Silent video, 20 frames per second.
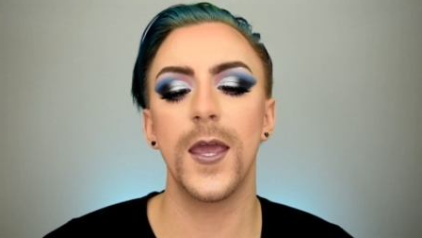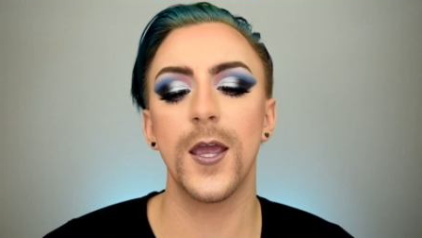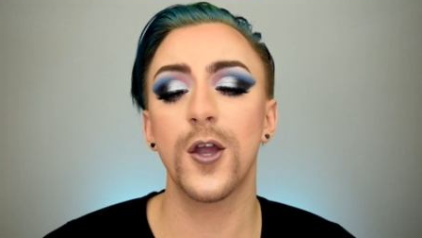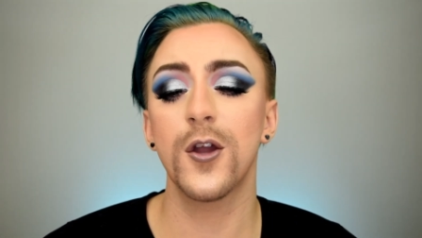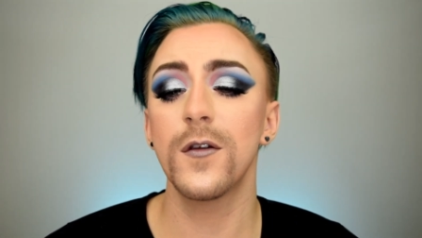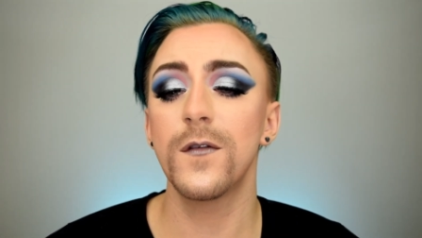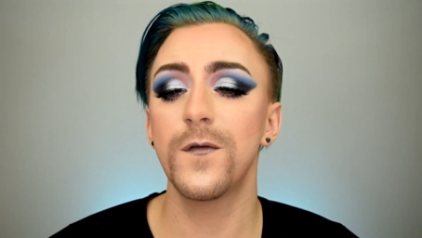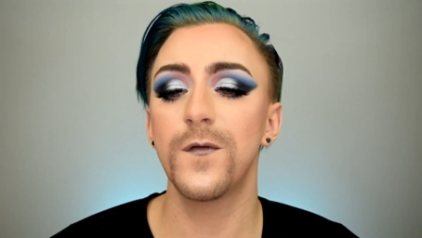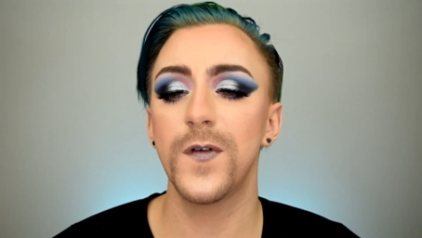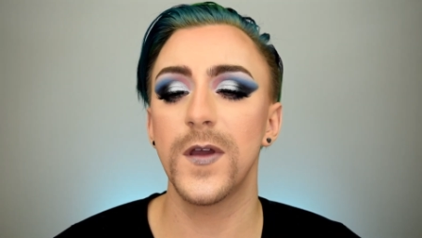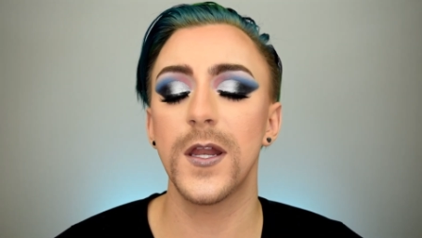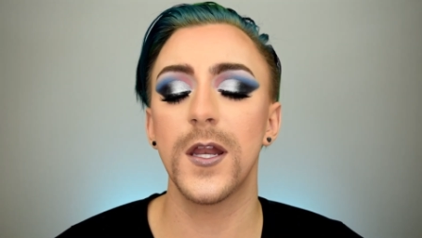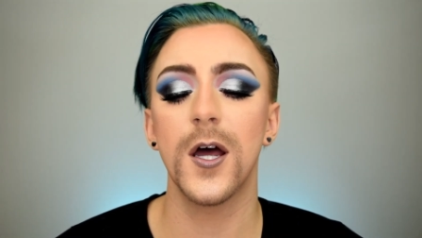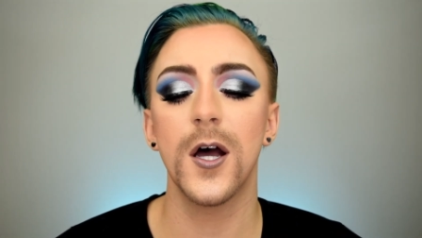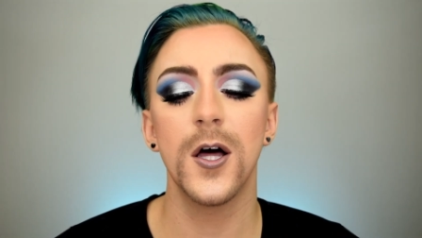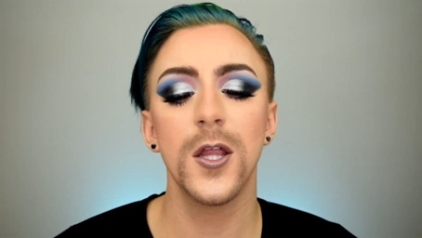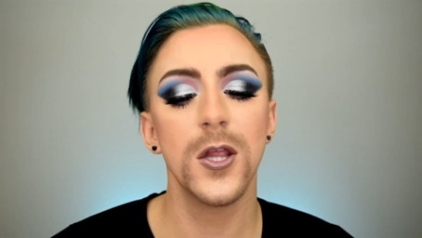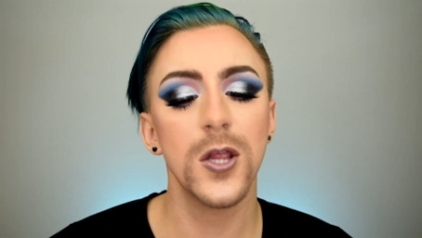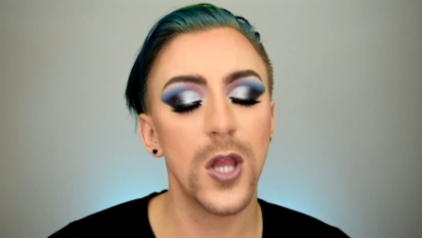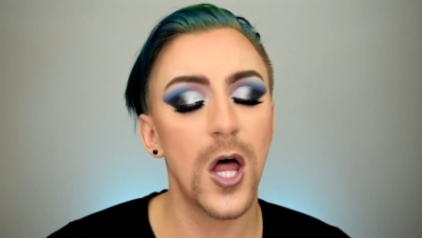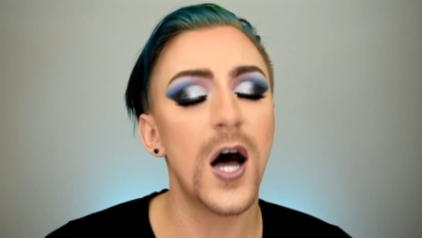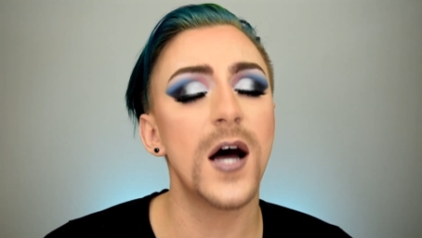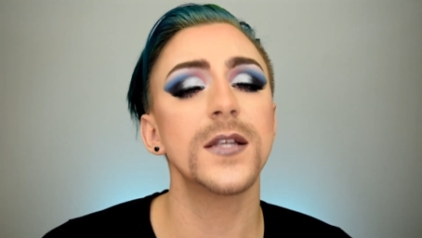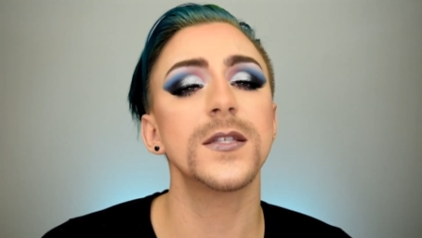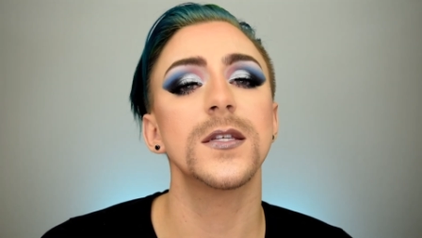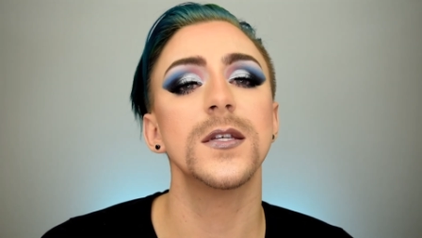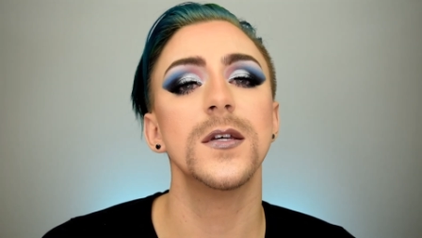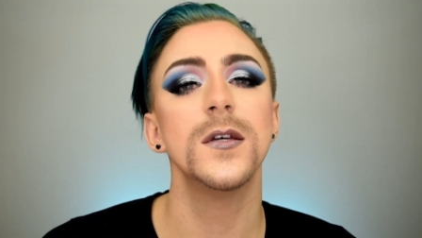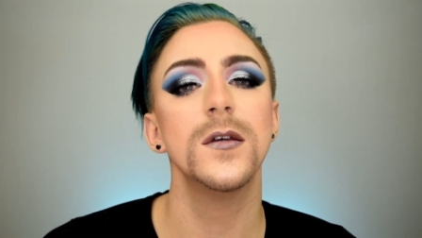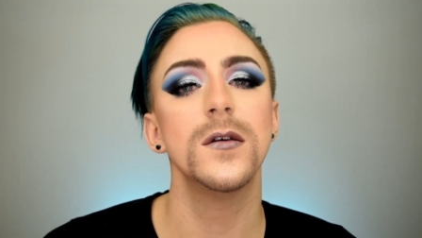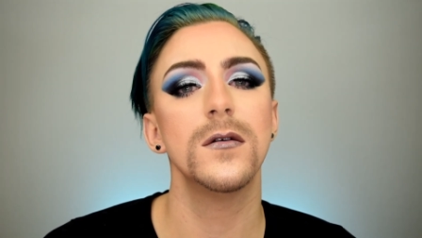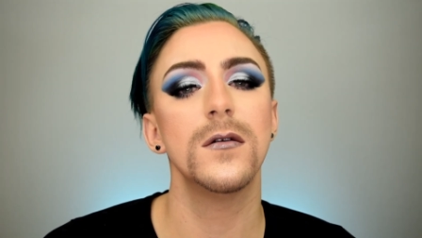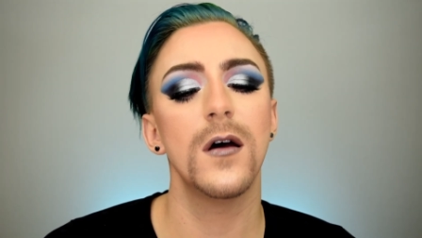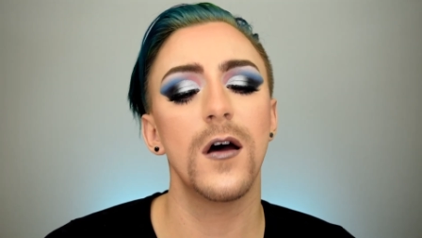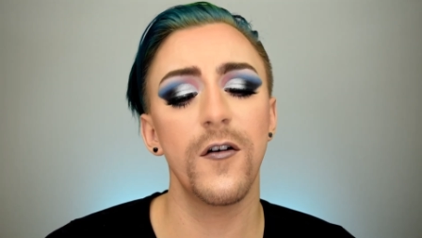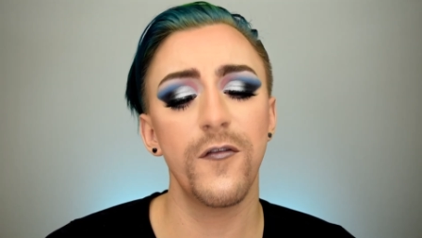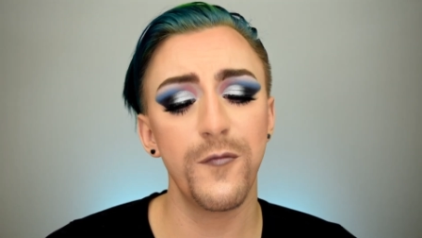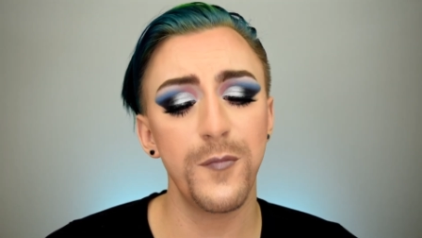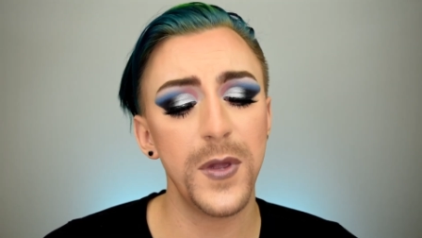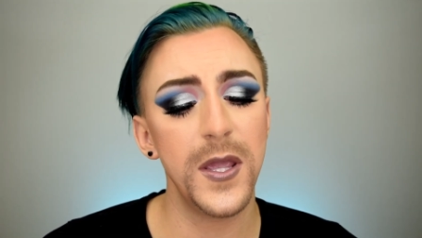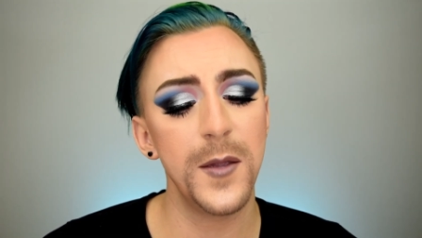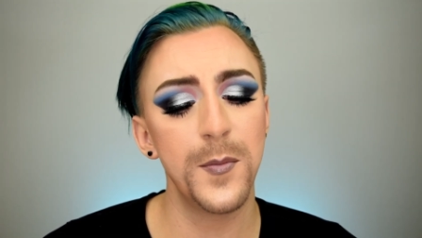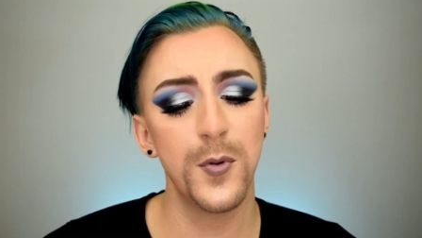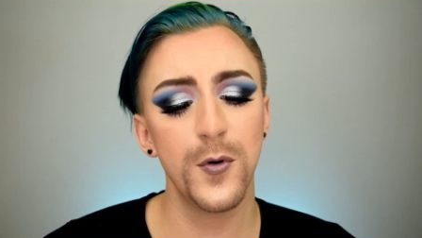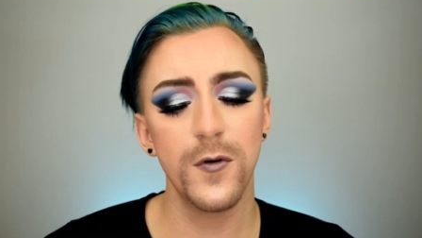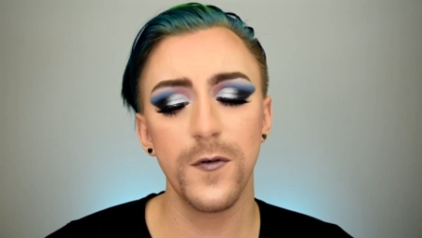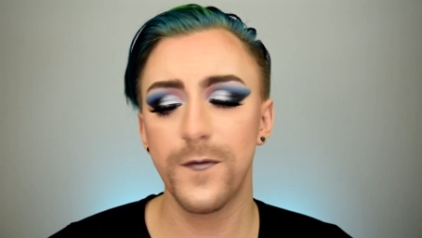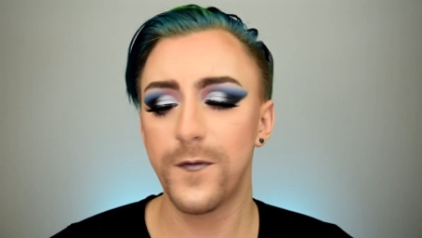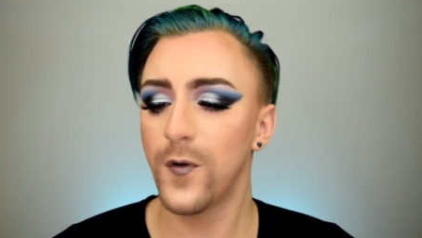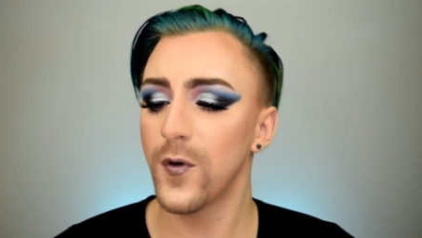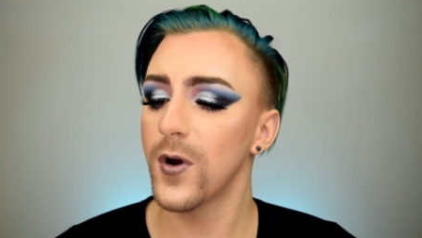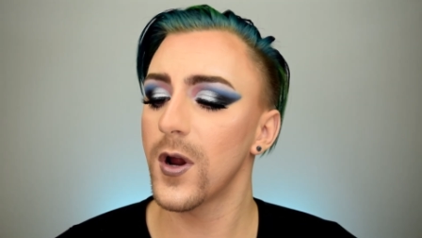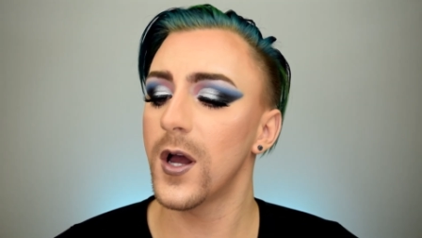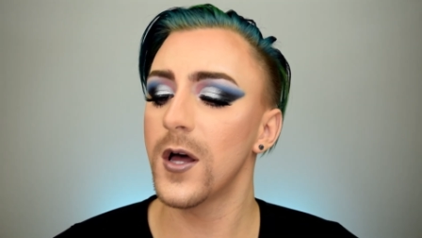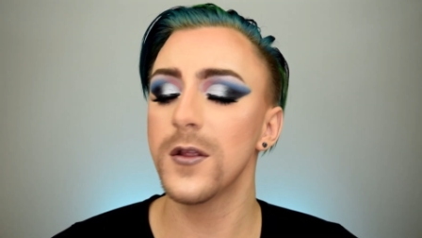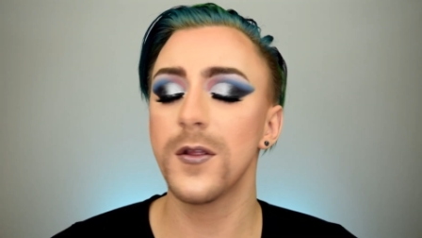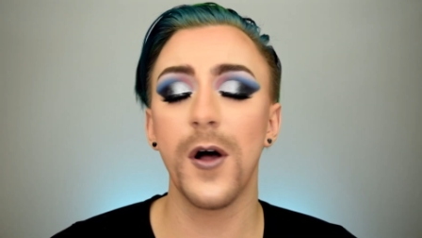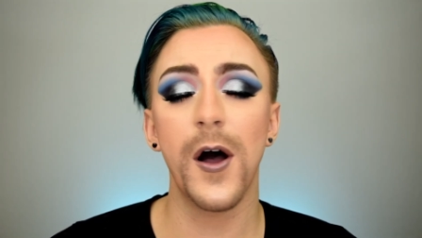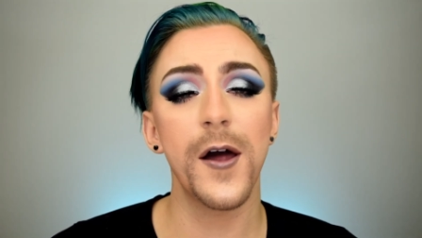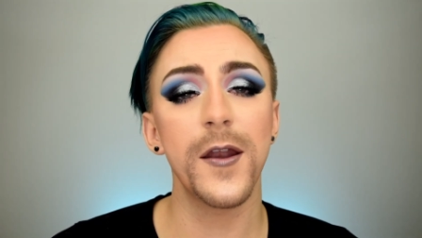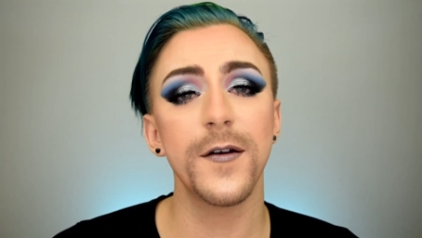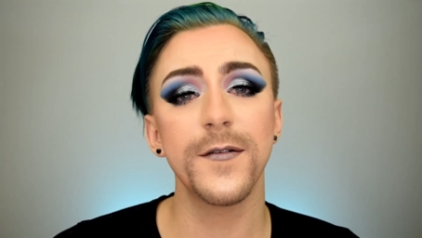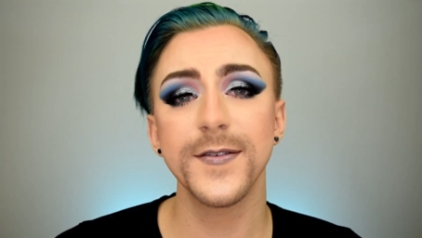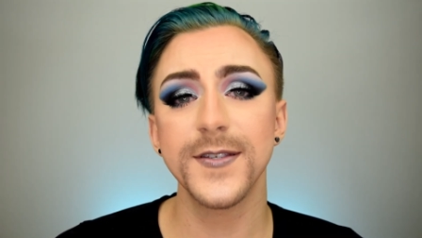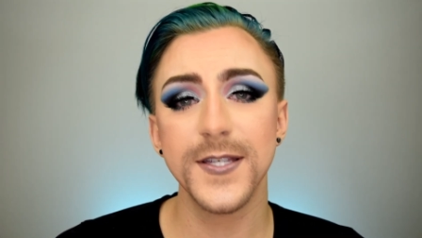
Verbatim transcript: It could fit a lot of people for a lot of